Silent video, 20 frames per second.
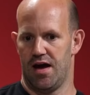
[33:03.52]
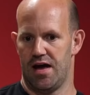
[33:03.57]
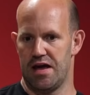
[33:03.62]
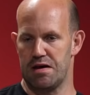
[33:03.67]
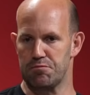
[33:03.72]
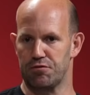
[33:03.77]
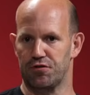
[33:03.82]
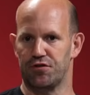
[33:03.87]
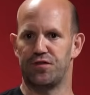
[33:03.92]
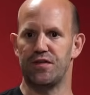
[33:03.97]

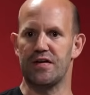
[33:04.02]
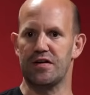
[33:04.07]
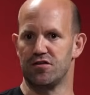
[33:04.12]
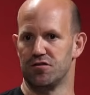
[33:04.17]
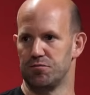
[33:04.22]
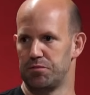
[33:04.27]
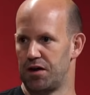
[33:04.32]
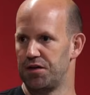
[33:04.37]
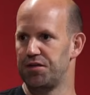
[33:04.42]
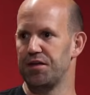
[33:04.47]
It was
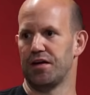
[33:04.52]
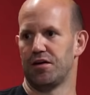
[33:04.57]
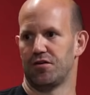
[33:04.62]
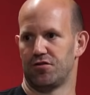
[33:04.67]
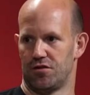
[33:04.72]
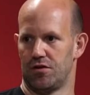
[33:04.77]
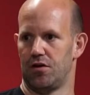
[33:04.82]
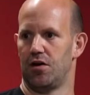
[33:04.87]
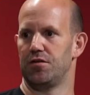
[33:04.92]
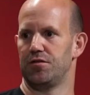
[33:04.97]
feasible, I think,
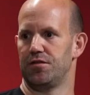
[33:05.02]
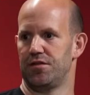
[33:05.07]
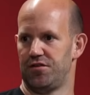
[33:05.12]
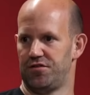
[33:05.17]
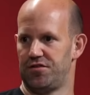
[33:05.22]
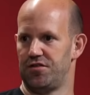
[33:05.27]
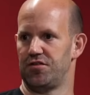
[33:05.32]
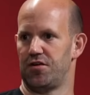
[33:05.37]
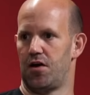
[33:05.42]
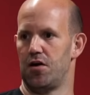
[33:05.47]
because a lot of this
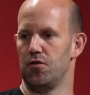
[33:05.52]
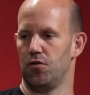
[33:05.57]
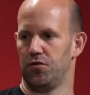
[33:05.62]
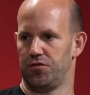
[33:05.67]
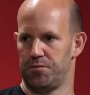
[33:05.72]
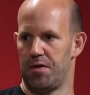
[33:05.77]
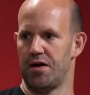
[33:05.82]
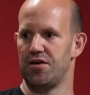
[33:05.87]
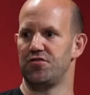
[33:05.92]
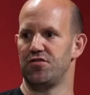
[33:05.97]
design
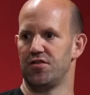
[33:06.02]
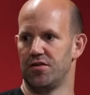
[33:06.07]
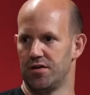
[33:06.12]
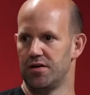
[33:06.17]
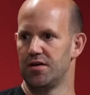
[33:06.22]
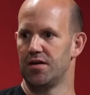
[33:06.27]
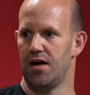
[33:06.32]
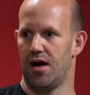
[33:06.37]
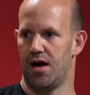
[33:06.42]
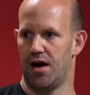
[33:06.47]
automation,
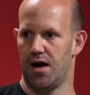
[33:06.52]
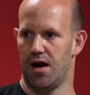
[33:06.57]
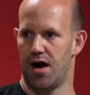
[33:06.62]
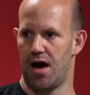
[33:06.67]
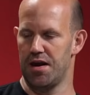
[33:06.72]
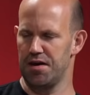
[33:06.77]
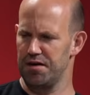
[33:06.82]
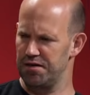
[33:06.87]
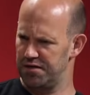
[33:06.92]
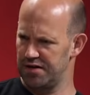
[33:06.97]

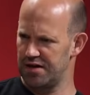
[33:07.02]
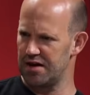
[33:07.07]
and